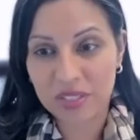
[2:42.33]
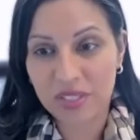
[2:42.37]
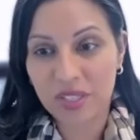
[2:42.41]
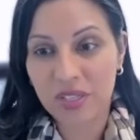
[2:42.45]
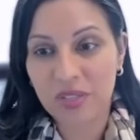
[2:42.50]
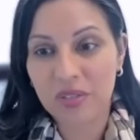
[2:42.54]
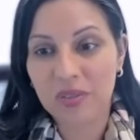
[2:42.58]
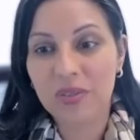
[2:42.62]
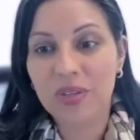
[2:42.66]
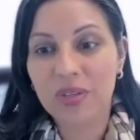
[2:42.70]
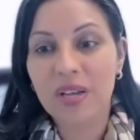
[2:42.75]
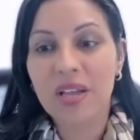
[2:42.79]

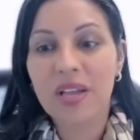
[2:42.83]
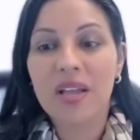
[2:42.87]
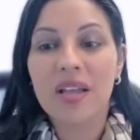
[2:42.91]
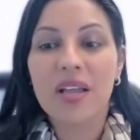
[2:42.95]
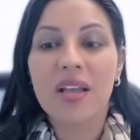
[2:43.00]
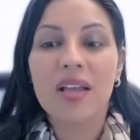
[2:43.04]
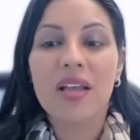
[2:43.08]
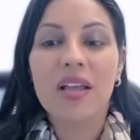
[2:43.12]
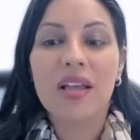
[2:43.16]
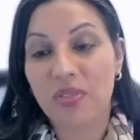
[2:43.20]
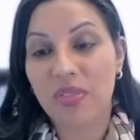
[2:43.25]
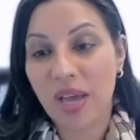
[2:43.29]
So
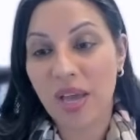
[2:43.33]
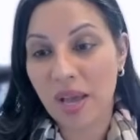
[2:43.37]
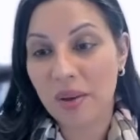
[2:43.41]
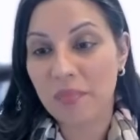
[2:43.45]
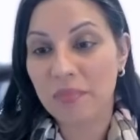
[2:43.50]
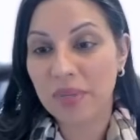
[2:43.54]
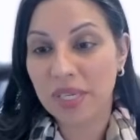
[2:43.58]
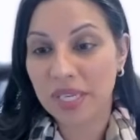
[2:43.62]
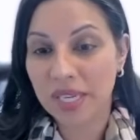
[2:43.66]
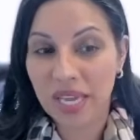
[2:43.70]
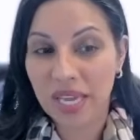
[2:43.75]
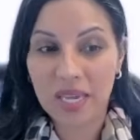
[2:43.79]
that
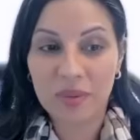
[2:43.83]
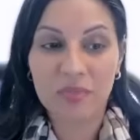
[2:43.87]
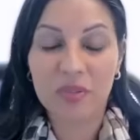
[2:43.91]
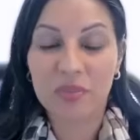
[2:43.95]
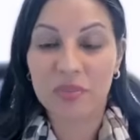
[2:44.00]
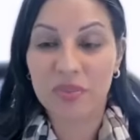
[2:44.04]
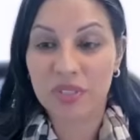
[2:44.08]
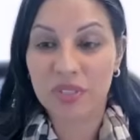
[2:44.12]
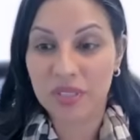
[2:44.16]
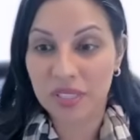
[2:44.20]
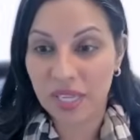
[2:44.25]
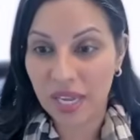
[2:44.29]
became a
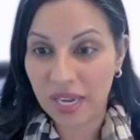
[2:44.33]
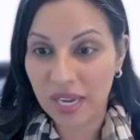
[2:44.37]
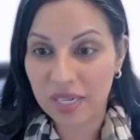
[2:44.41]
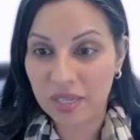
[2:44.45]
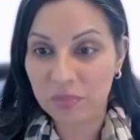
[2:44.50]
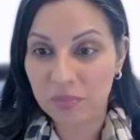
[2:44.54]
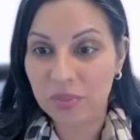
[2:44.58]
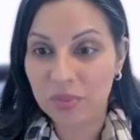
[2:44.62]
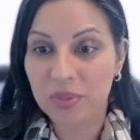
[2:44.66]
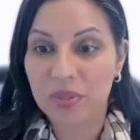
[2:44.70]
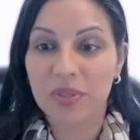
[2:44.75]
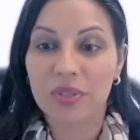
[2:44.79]

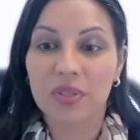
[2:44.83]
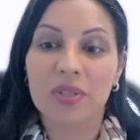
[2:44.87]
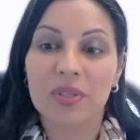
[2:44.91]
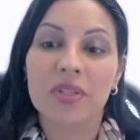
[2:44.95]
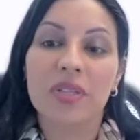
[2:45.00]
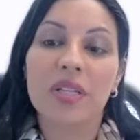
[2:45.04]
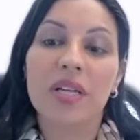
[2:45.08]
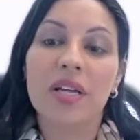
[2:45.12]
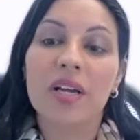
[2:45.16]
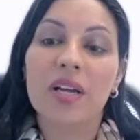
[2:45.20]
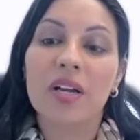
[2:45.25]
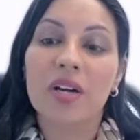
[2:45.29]

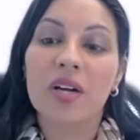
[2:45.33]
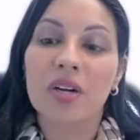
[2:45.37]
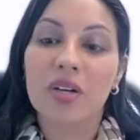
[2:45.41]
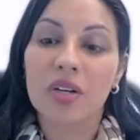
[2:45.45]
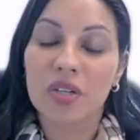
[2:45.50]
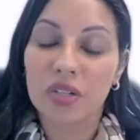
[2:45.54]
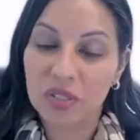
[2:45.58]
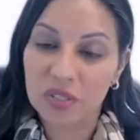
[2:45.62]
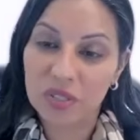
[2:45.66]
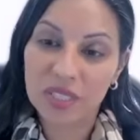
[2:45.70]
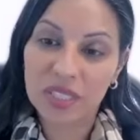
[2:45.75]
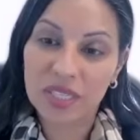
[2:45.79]
reliable
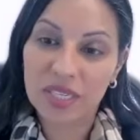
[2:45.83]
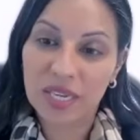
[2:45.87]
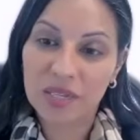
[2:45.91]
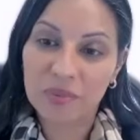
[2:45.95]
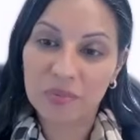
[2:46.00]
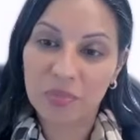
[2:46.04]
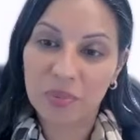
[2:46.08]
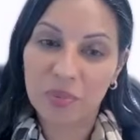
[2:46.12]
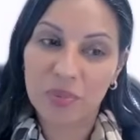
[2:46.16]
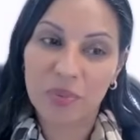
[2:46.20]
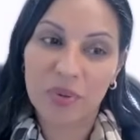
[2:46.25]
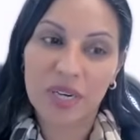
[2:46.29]
early
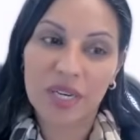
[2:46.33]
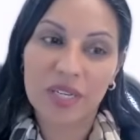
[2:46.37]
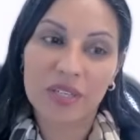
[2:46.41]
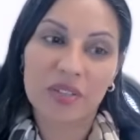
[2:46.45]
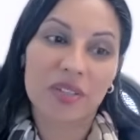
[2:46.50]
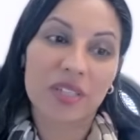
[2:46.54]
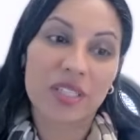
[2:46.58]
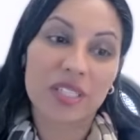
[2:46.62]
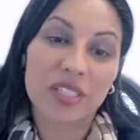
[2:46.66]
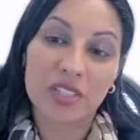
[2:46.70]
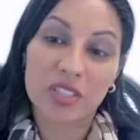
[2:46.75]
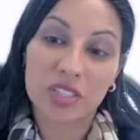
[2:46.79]
endpoint
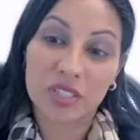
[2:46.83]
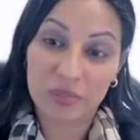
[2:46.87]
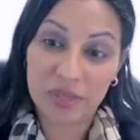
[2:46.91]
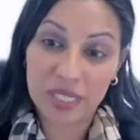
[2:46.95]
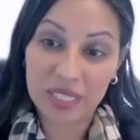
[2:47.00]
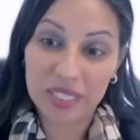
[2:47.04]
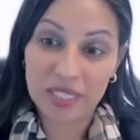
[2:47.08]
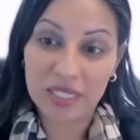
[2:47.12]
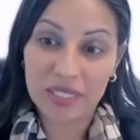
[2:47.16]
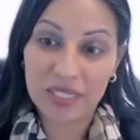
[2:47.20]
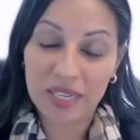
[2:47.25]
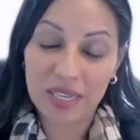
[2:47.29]
or
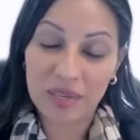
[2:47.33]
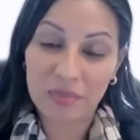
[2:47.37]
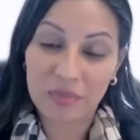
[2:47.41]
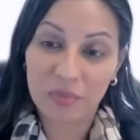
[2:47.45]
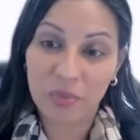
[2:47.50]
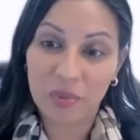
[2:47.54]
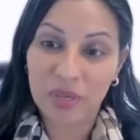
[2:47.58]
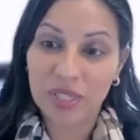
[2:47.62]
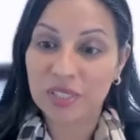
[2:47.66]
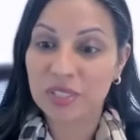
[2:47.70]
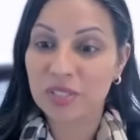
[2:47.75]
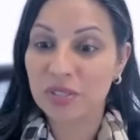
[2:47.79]
intermediate
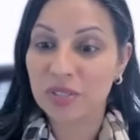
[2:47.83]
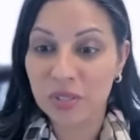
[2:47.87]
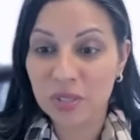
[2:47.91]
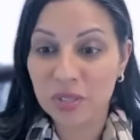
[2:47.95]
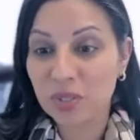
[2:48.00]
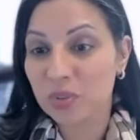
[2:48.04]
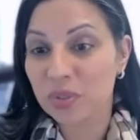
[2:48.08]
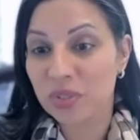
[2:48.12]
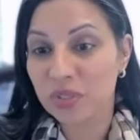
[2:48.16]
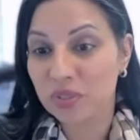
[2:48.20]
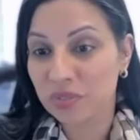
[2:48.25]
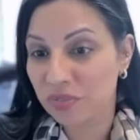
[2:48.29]
endpoint. So
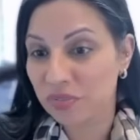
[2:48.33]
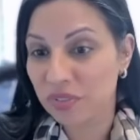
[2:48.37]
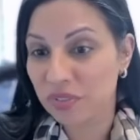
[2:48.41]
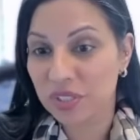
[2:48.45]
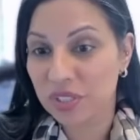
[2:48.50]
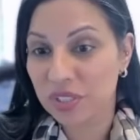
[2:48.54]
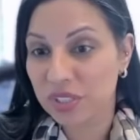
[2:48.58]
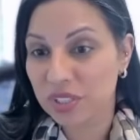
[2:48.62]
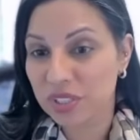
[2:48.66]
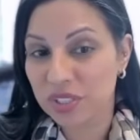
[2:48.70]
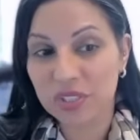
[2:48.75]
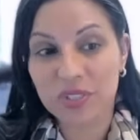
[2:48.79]
those were the
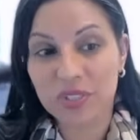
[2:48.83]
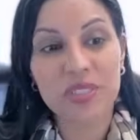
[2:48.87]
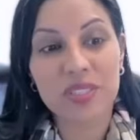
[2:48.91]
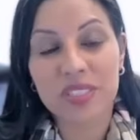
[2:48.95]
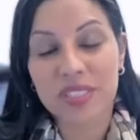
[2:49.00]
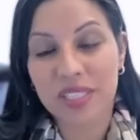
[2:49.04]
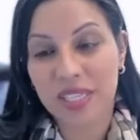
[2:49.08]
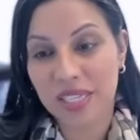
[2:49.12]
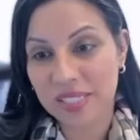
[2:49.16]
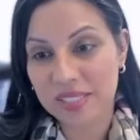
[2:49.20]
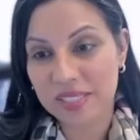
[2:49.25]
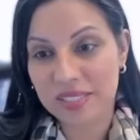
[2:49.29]
first use
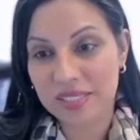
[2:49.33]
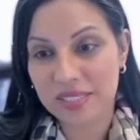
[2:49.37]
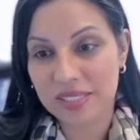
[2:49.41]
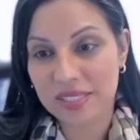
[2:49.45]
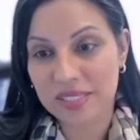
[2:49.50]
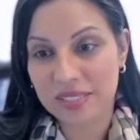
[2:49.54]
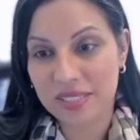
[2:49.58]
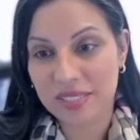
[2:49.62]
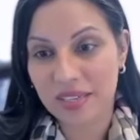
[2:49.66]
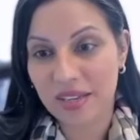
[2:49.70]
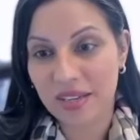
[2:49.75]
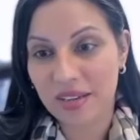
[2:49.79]

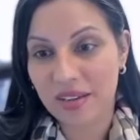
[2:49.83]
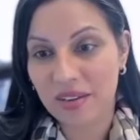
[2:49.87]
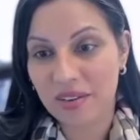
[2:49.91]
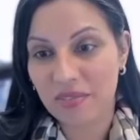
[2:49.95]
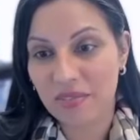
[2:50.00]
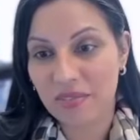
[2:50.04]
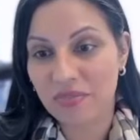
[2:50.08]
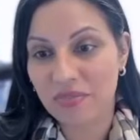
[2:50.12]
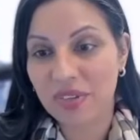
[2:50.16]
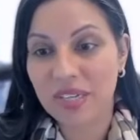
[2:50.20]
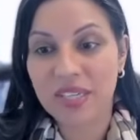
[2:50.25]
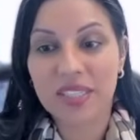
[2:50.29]
cases
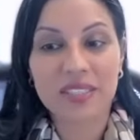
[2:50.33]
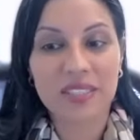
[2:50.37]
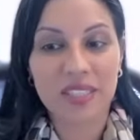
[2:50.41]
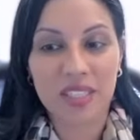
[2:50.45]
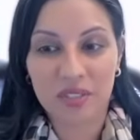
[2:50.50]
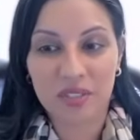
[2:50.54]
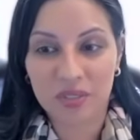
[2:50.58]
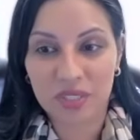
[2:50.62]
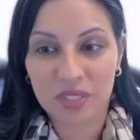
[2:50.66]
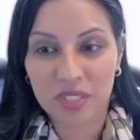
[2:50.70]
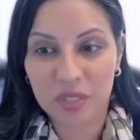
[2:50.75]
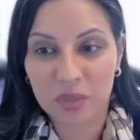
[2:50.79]
of
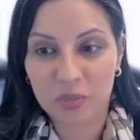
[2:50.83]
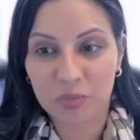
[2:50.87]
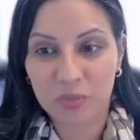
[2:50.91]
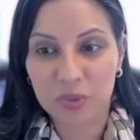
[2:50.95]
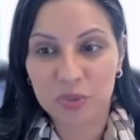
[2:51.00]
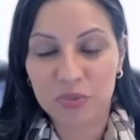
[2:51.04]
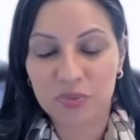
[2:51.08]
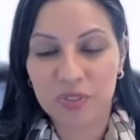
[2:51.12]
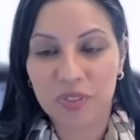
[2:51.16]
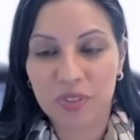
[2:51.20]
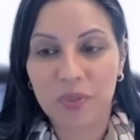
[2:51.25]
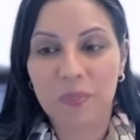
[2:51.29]
accelerated
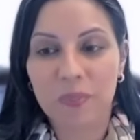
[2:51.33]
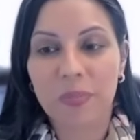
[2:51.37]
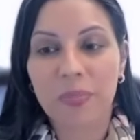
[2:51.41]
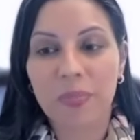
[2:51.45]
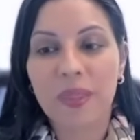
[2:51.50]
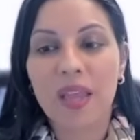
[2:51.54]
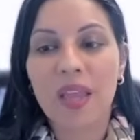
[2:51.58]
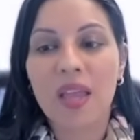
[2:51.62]
approval.